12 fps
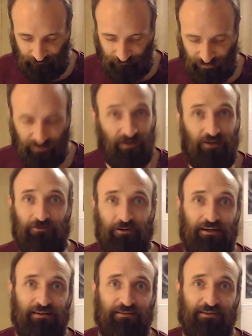It's
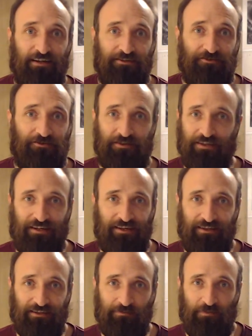already inside you. You just got to get
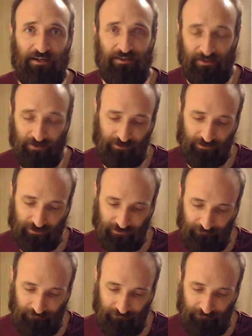that spotlight on it.